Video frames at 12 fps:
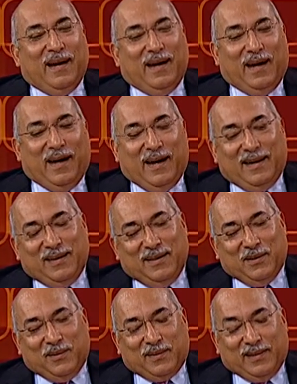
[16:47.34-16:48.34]

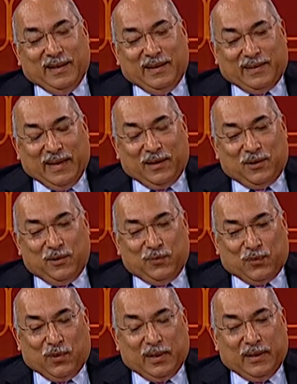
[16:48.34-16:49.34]
Thank you
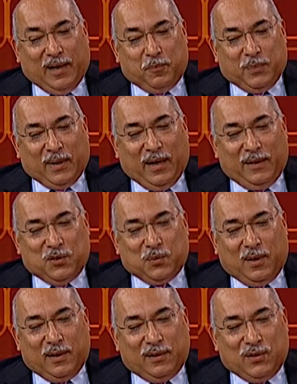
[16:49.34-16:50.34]
for all of that, but I just
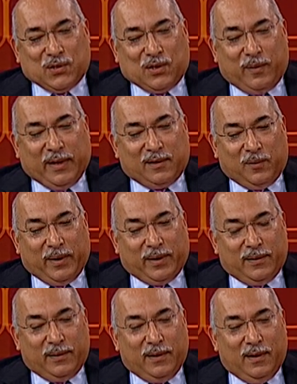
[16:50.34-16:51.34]
want to correct the
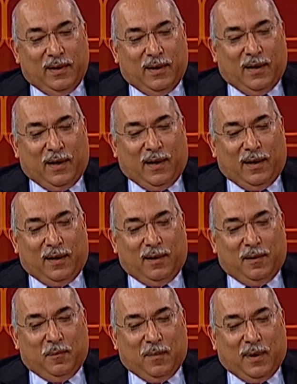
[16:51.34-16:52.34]
record.
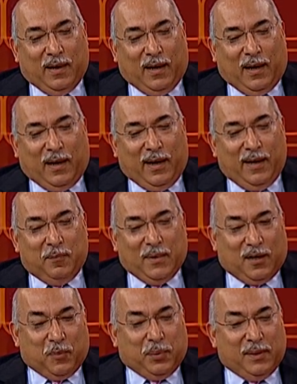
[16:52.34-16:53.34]
I am
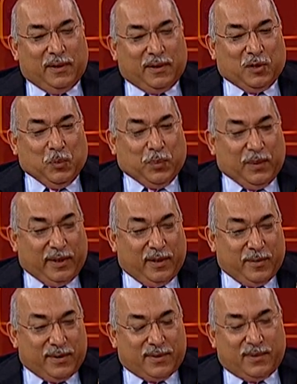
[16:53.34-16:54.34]
not a political
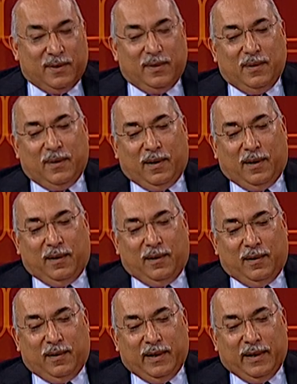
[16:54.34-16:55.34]
polygamist,
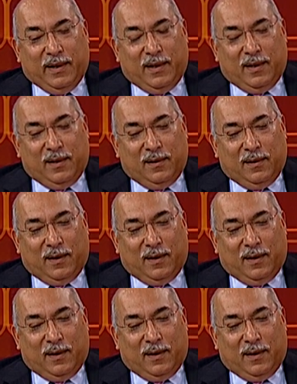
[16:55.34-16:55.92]
and